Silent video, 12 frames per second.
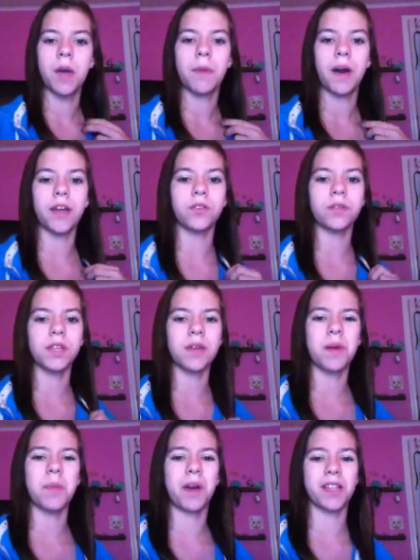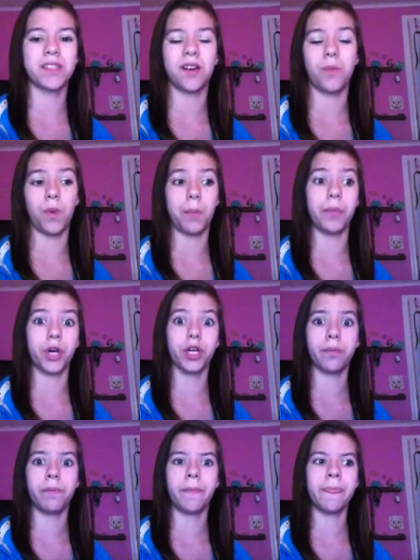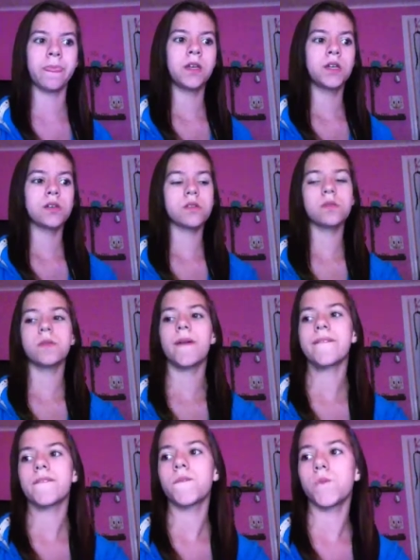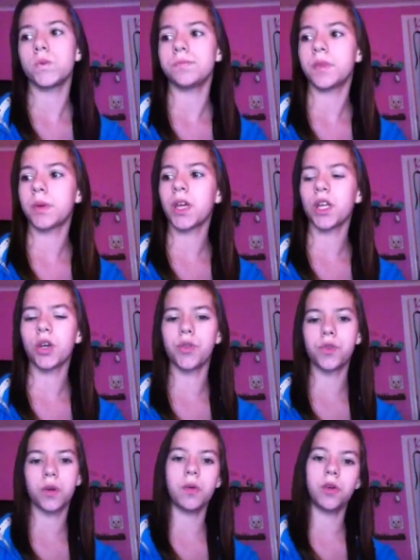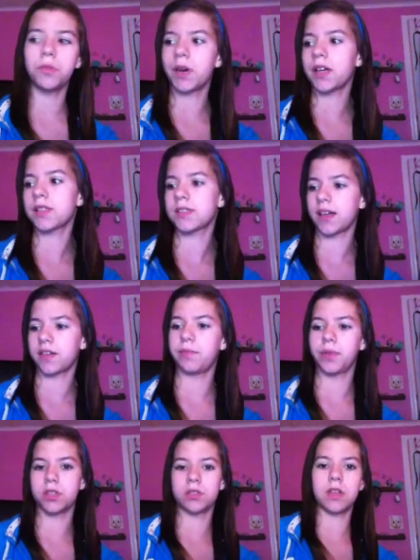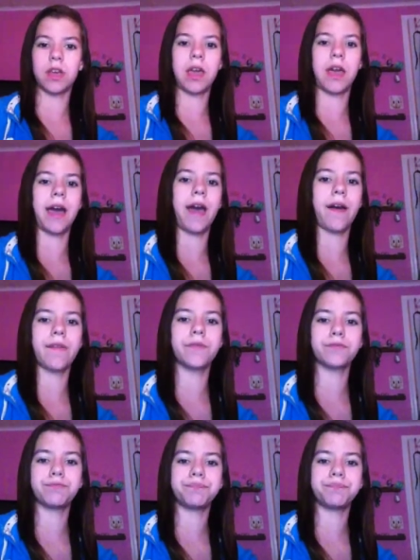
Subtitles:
I don't really have my mindset on one book. So I'm going to go through a humongous stack of books that I have,